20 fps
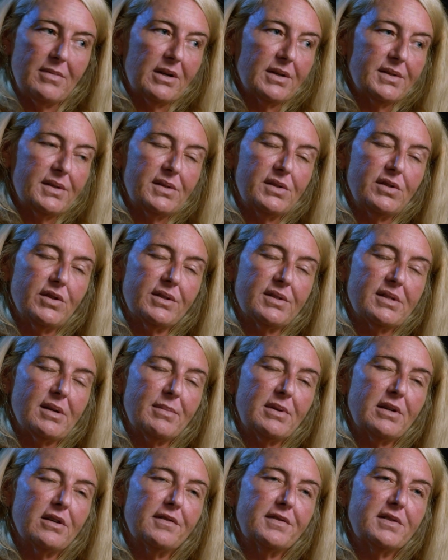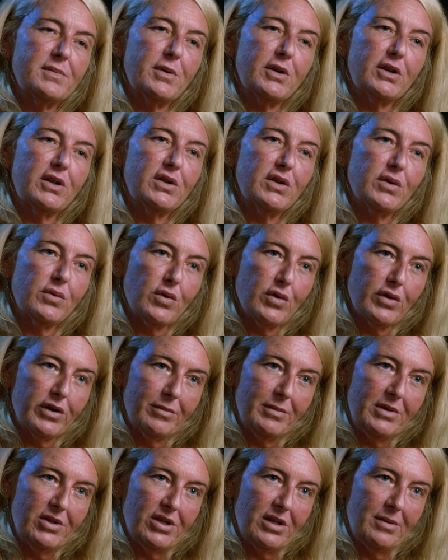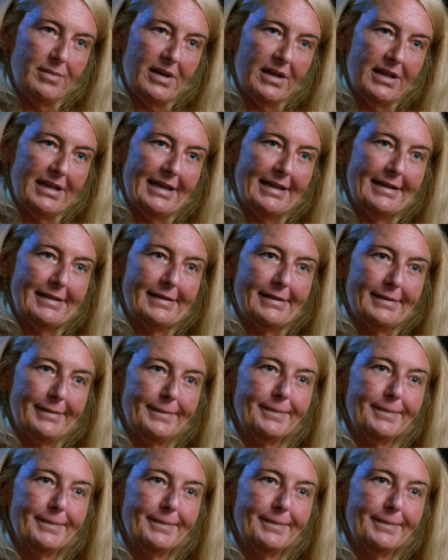because it's not something I've spoken to the Royal Commission about yet.